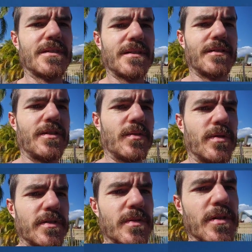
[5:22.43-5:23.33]
Everything
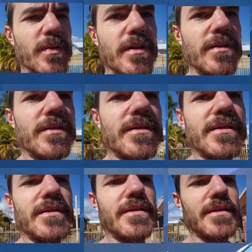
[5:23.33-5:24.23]
works quite well.
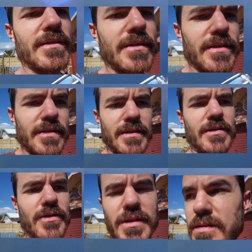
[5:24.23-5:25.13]
You've
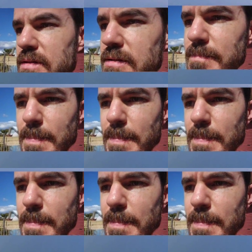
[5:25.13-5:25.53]
got these